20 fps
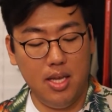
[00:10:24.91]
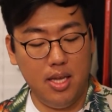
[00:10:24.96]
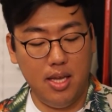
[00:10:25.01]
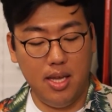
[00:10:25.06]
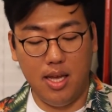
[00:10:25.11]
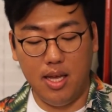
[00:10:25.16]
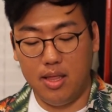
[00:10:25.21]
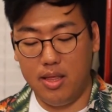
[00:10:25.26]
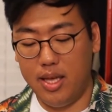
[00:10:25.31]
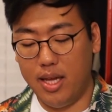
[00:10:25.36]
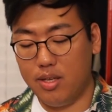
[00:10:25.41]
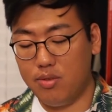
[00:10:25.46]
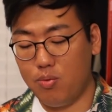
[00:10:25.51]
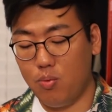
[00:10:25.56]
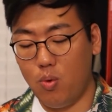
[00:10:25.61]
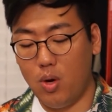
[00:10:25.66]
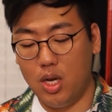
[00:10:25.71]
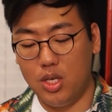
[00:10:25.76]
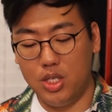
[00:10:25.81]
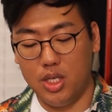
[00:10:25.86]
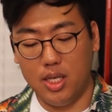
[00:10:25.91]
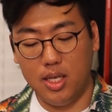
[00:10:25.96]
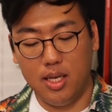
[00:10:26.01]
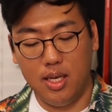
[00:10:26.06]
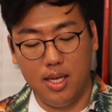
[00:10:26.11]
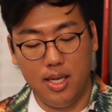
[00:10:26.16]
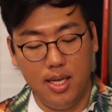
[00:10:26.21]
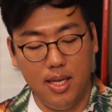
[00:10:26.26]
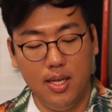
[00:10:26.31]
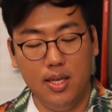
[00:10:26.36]
yeah, thanks for watching.
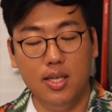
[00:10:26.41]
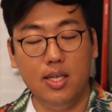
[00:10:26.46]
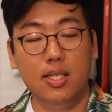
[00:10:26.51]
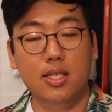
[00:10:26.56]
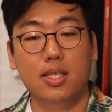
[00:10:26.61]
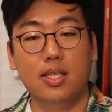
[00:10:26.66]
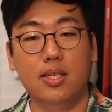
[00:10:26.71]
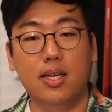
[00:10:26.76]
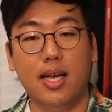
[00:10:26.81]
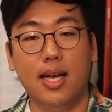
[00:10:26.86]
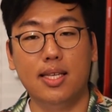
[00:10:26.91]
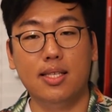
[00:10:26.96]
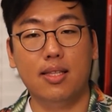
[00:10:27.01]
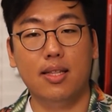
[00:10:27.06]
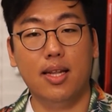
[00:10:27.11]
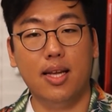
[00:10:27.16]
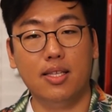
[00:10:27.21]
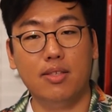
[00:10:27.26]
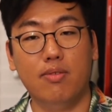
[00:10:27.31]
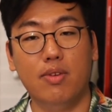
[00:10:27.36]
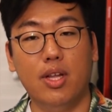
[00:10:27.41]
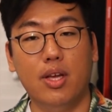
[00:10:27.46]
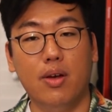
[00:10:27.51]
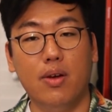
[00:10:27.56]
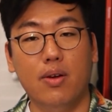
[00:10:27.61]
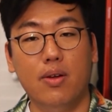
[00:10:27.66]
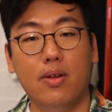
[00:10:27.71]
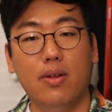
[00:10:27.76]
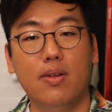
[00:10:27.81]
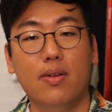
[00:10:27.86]
See you guys in the next video.